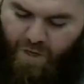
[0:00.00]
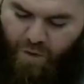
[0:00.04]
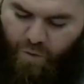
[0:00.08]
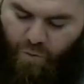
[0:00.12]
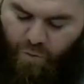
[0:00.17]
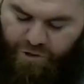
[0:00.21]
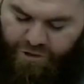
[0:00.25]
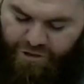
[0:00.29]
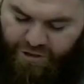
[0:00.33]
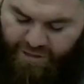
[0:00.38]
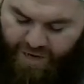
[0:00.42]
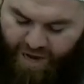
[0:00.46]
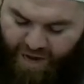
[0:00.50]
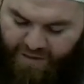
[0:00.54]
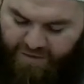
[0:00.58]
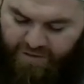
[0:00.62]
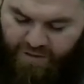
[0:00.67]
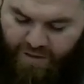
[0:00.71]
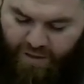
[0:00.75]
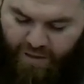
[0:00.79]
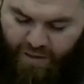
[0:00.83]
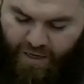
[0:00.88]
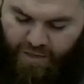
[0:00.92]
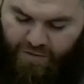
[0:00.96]
We should
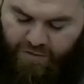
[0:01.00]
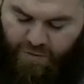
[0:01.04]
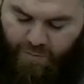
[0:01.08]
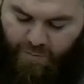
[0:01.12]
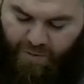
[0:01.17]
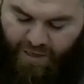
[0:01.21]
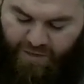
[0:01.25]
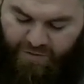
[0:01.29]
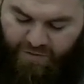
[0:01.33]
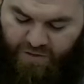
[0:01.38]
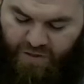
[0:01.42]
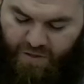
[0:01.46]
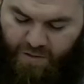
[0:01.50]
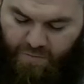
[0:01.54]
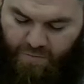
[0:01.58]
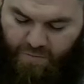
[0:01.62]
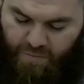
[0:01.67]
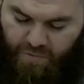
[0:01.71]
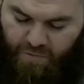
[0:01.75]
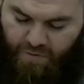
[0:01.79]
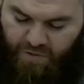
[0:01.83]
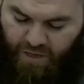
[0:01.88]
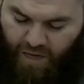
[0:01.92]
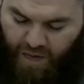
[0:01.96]
ask Allah to bless him,
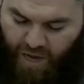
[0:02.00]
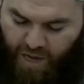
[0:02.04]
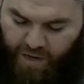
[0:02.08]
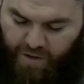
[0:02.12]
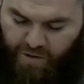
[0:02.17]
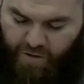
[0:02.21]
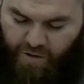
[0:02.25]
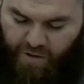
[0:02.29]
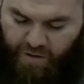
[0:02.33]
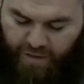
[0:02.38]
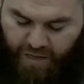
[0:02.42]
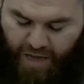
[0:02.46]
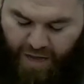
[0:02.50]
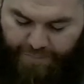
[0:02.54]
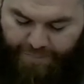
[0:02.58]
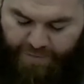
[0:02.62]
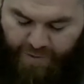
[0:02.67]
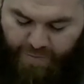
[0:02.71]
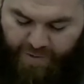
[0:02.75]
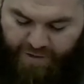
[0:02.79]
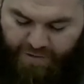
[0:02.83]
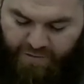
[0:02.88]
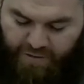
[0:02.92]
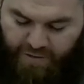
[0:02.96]
to honor and
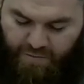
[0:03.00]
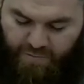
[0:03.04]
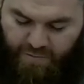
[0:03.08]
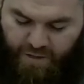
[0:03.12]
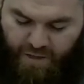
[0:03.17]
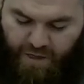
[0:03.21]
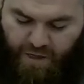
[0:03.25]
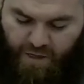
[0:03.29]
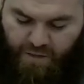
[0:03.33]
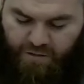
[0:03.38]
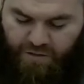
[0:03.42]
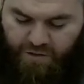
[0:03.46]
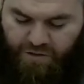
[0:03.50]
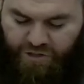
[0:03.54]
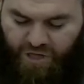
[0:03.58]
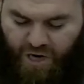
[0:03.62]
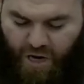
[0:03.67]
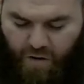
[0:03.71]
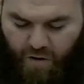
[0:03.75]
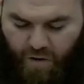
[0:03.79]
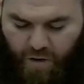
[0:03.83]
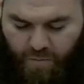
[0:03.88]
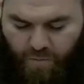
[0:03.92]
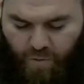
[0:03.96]
compliment him, to
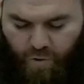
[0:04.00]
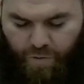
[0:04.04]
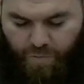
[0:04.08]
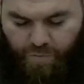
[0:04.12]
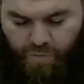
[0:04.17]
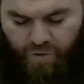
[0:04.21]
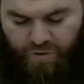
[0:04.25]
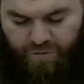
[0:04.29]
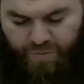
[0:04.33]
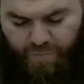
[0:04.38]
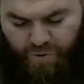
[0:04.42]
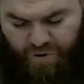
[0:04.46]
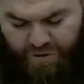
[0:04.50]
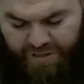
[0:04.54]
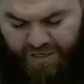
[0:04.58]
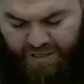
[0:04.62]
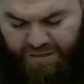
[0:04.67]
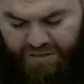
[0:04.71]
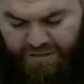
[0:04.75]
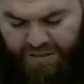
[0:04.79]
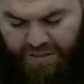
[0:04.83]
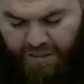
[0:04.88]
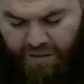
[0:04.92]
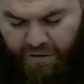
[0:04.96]
shower him with
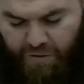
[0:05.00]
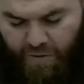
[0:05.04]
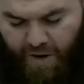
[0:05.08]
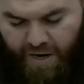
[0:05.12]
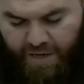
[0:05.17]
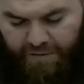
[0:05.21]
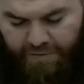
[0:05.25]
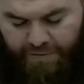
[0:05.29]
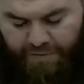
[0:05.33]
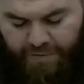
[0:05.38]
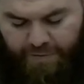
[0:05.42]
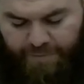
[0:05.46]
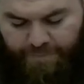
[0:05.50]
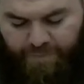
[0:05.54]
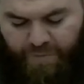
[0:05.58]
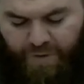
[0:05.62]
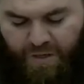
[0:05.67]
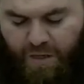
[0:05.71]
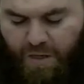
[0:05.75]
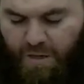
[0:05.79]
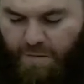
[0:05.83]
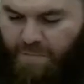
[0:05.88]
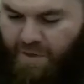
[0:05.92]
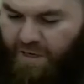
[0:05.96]
protection and grace,
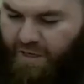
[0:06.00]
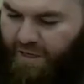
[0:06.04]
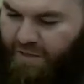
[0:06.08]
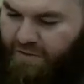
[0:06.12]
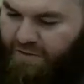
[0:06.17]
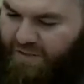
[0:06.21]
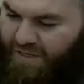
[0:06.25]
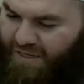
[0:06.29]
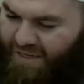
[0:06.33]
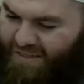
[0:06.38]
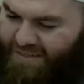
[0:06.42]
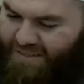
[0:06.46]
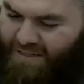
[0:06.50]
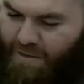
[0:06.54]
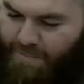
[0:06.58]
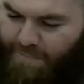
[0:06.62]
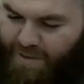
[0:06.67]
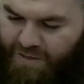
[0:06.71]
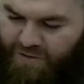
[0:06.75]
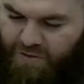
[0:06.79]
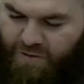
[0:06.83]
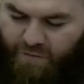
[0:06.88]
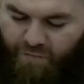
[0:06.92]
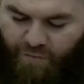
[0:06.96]
because he is the
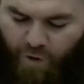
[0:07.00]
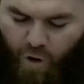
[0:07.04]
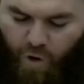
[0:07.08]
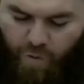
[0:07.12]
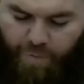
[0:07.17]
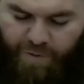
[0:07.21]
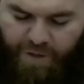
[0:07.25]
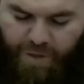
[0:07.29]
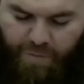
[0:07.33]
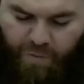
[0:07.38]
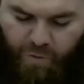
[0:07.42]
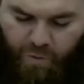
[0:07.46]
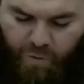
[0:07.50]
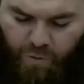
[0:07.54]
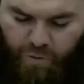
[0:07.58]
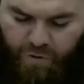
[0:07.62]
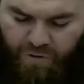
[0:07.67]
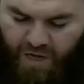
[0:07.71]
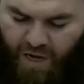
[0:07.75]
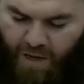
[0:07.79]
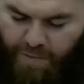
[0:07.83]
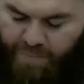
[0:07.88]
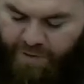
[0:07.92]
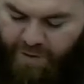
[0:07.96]
best of all people who
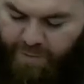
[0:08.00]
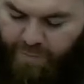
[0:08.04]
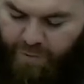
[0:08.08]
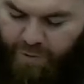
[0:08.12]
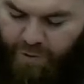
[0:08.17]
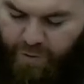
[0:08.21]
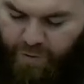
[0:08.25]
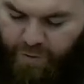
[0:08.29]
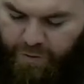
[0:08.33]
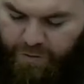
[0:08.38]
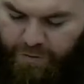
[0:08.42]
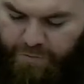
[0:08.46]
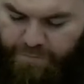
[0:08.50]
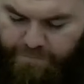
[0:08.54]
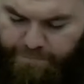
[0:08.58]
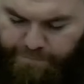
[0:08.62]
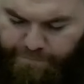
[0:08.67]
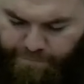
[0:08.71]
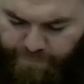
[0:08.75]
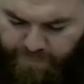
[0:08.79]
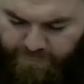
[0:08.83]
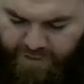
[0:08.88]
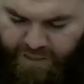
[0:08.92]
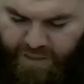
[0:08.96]
taught people good.
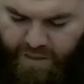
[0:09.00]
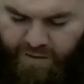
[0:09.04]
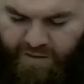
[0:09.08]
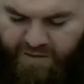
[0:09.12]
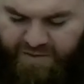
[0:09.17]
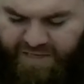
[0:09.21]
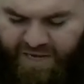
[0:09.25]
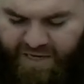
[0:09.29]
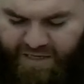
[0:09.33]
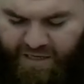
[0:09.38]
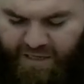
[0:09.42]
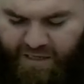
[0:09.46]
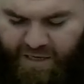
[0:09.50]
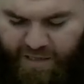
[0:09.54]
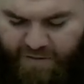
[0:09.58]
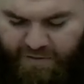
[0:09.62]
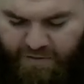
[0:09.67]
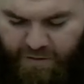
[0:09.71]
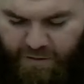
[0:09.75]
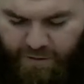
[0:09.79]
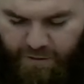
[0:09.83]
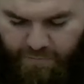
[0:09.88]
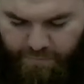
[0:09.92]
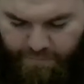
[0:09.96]
The second lesson